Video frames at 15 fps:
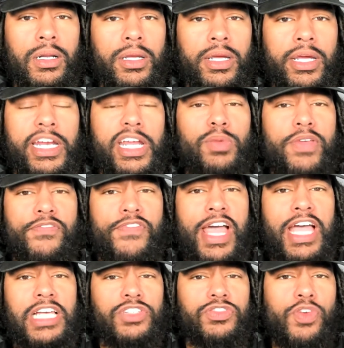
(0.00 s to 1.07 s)
And then we
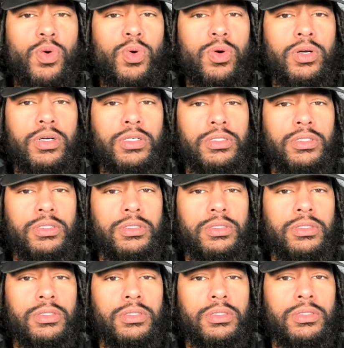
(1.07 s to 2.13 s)
fast forward
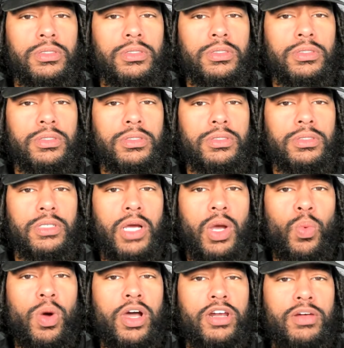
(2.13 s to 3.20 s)

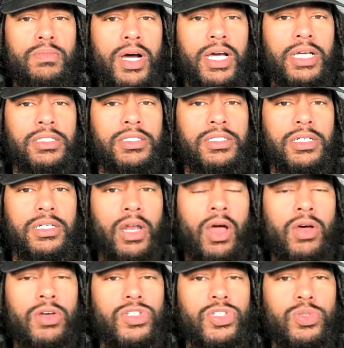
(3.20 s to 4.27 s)
1 month to the
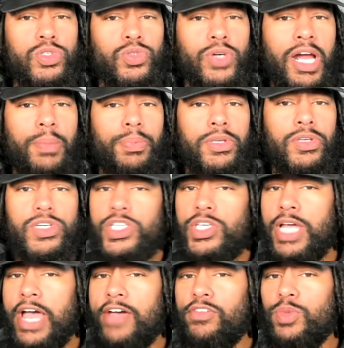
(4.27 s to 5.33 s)
lawsuit drop, and you still
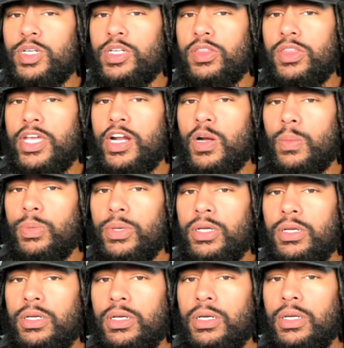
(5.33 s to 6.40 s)
haven't went to
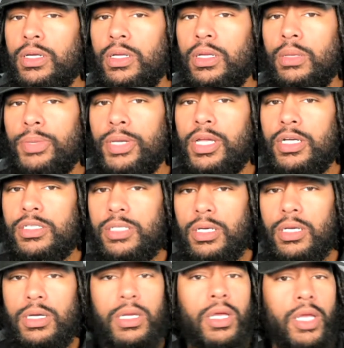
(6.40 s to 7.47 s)
therapy because
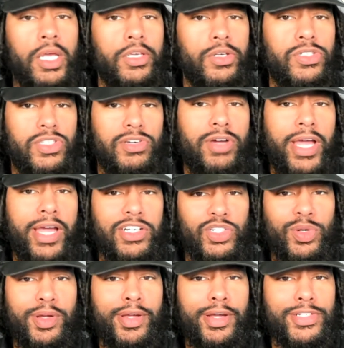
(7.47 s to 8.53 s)
you still had
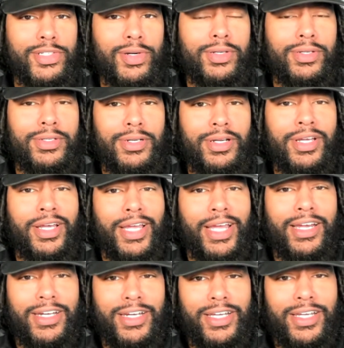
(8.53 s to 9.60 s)
drugs on you.
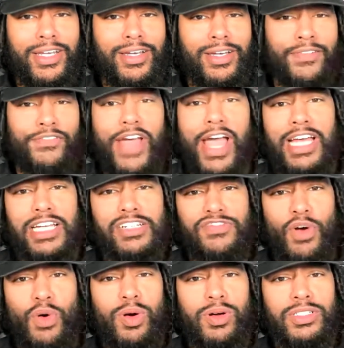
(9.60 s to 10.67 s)
And then fast
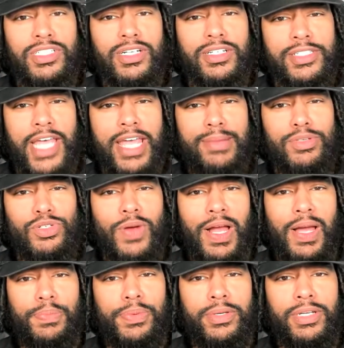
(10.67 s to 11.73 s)
forward to the tape
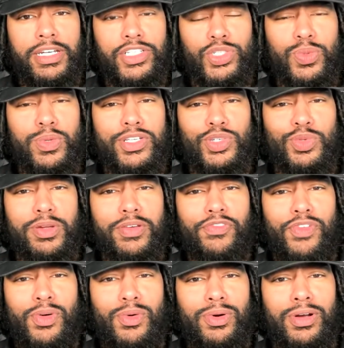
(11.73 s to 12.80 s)
drop it in
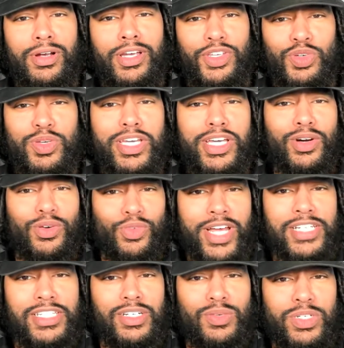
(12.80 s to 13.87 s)
2024, you get
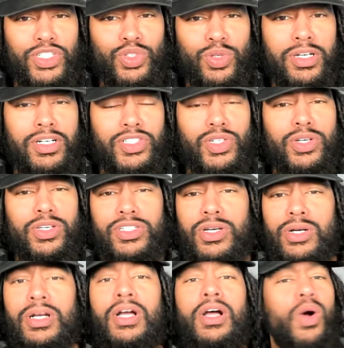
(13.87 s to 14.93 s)
arrested with drugs on you.
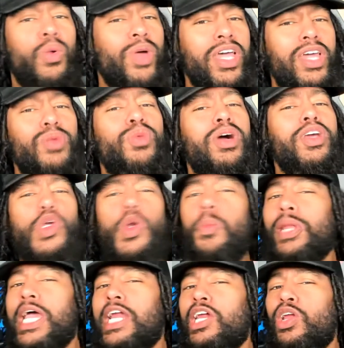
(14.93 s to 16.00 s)
So when were you
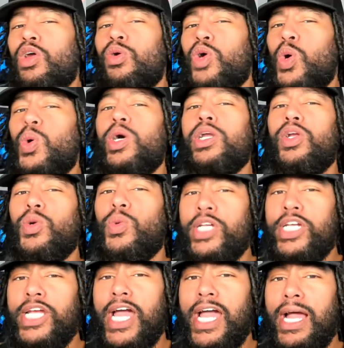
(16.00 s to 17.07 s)
planning on going to
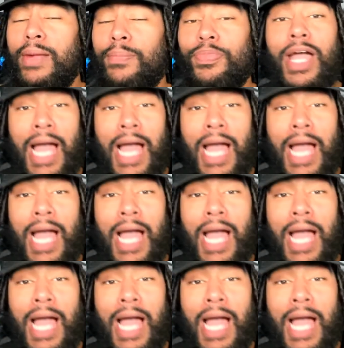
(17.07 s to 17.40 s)
rehab?